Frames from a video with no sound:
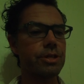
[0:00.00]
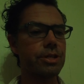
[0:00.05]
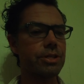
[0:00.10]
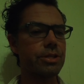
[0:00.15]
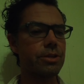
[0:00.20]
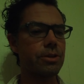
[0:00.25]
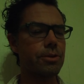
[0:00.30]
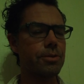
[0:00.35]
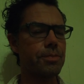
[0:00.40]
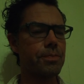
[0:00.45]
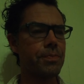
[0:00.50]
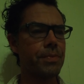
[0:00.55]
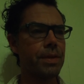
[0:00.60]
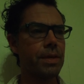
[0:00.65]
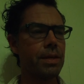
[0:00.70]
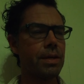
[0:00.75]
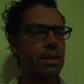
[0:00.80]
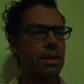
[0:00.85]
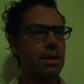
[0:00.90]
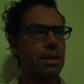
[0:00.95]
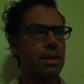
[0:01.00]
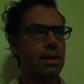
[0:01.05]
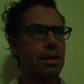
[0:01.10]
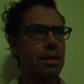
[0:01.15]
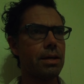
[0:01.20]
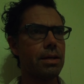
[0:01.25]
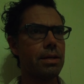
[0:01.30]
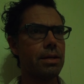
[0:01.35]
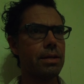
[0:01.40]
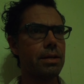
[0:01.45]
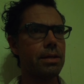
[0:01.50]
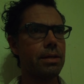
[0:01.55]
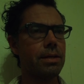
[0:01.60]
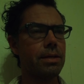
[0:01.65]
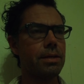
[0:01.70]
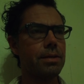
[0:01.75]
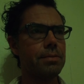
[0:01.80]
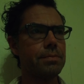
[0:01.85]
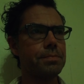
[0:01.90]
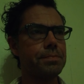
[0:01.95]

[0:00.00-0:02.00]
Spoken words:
So I